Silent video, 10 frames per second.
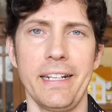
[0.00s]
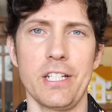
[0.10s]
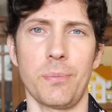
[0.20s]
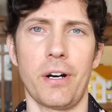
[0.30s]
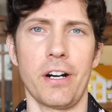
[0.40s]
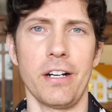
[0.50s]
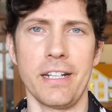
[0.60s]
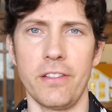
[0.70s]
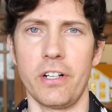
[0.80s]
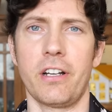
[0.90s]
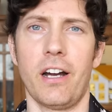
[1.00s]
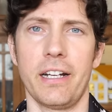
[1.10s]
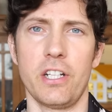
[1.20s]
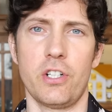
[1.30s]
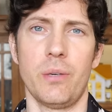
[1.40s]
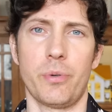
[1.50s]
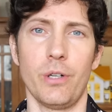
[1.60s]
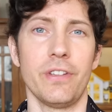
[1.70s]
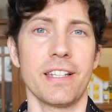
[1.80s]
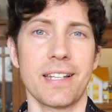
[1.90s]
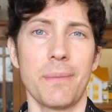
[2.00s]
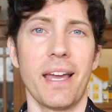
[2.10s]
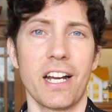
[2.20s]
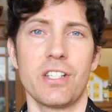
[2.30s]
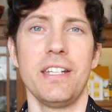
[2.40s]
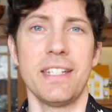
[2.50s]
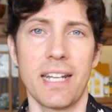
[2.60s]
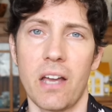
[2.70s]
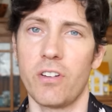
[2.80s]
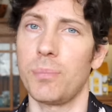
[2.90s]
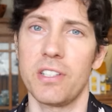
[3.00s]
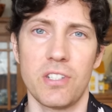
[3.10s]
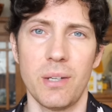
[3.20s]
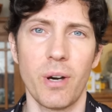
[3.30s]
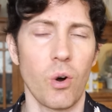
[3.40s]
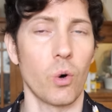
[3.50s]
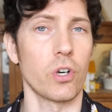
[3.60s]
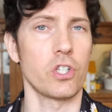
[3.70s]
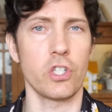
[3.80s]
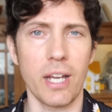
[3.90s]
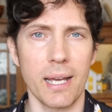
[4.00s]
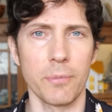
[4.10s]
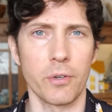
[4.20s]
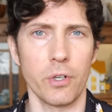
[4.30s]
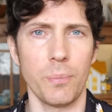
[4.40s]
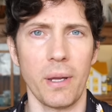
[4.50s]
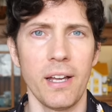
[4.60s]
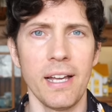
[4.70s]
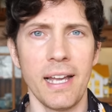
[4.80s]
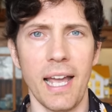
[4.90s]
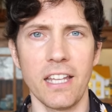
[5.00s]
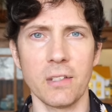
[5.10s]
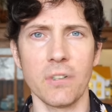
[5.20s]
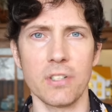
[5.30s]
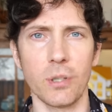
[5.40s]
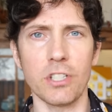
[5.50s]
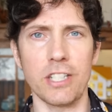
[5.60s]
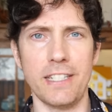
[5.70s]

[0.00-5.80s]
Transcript: any smarter? Did their cognition improve? And this time they actually did have a placebo or a sham group. And the results,